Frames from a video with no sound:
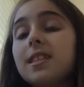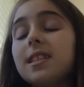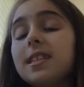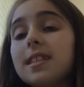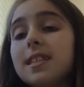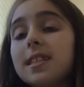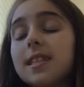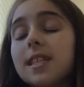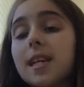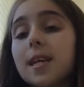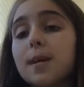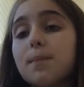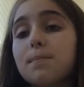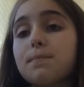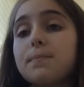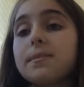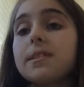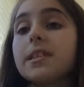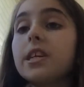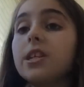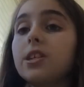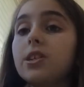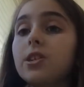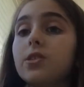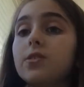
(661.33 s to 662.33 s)
these
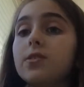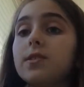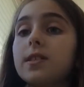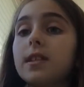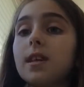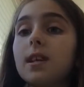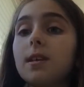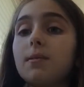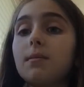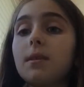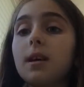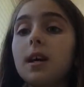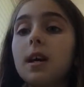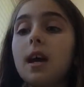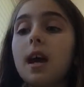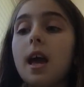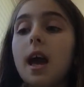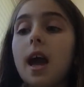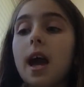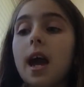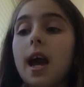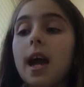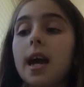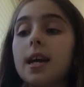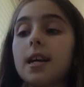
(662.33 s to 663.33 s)
tips and use them
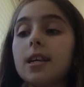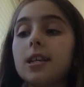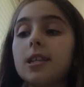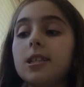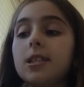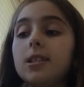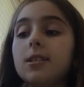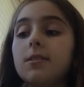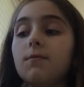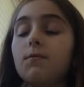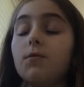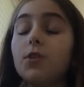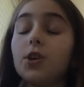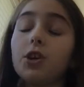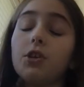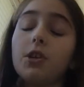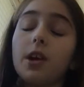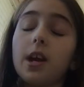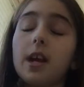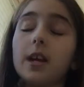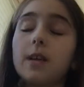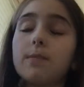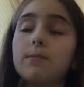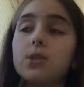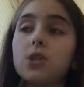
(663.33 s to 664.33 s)
for your
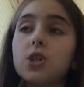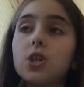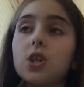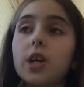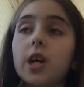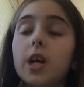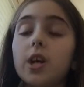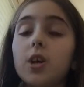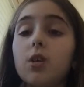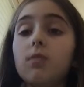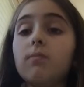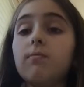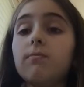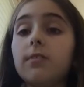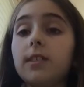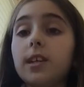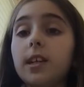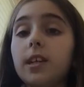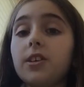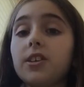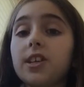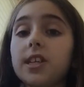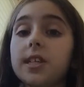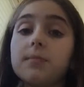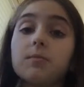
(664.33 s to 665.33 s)
hamster, and
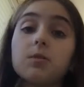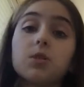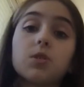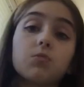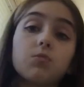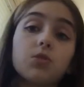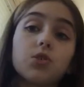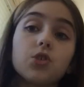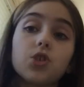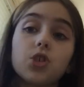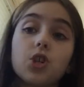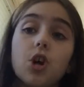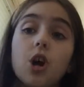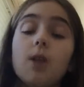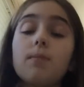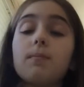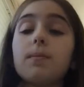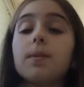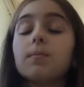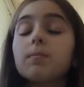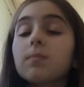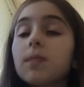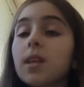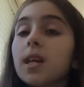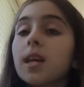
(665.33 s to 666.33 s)
hopefully your hamster will
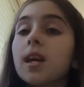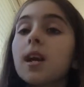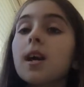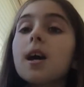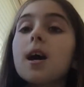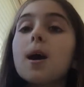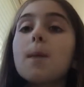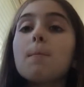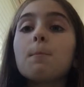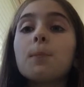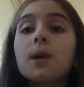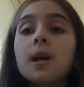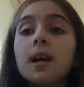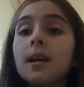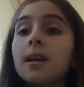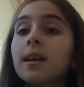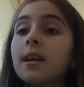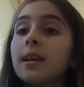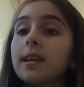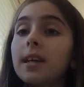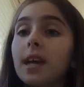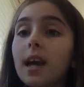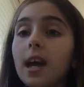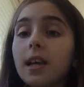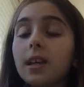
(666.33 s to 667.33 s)
stop. But
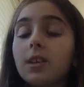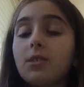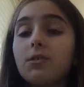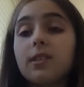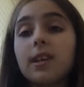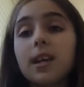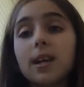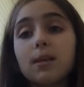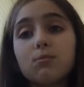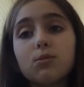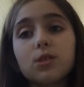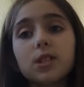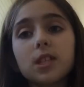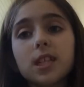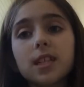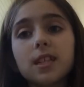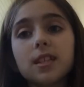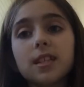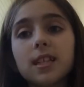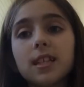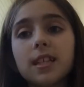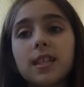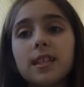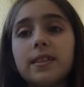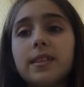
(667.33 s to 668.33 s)
again, you can't
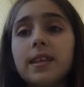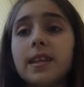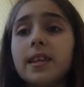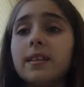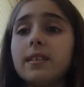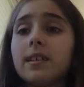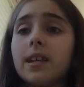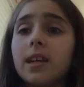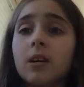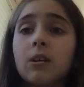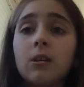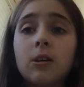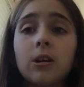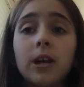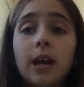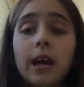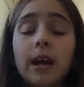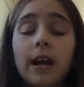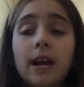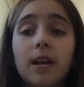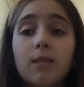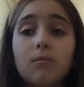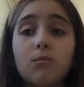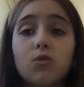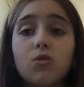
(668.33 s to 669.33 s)
predict anything. They aren't
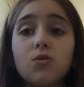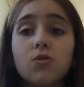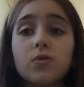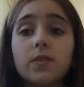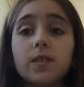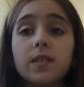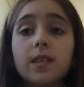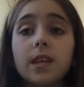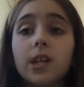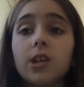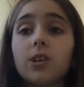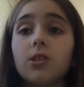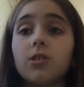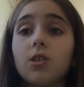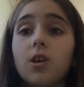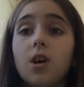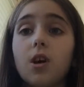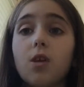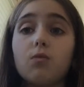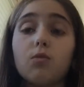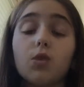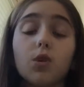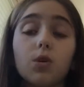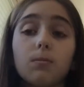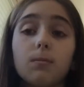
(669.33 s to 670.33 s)
animals. They are
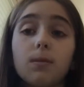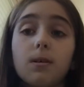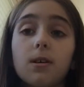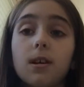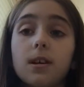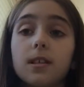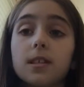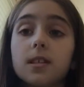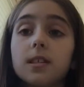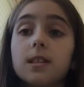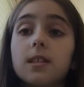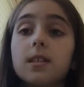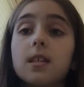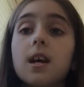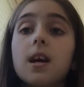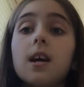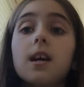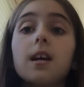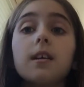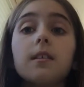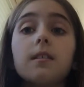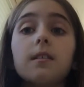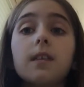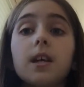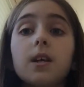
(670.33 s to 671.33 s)
not robots.
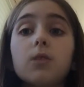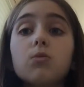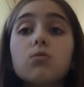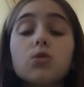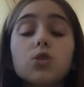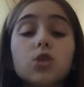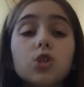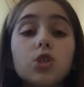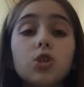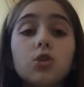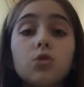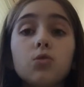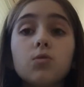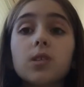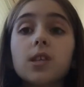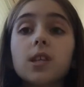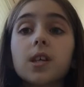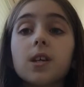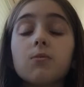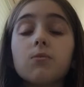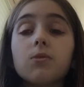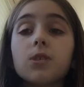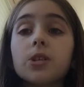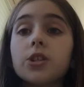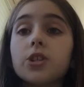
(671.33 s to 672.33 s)
They will do what
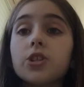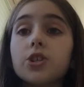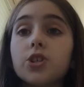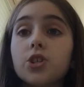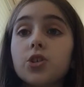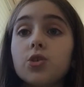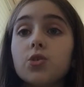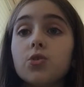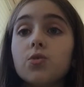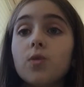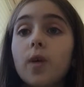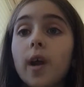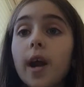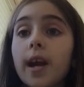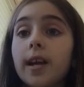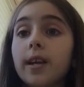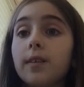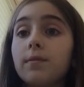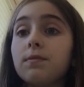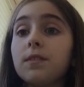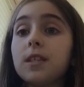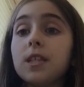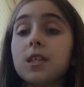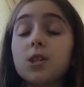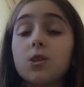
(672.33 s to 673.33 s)
they want to do, and
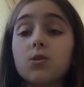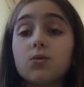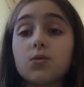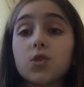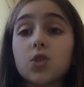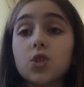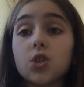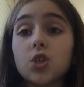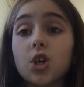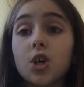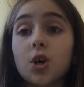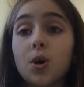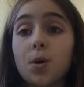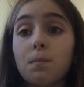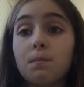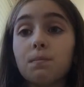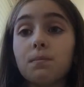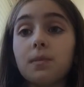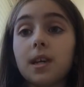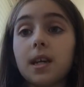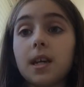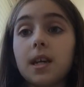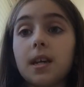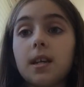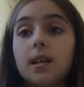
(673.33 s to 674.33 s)
if they don't
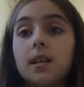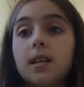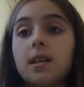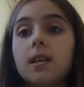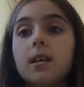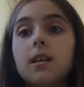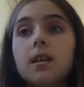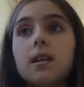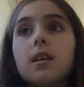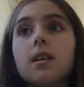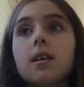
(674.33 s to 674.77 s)
stop, then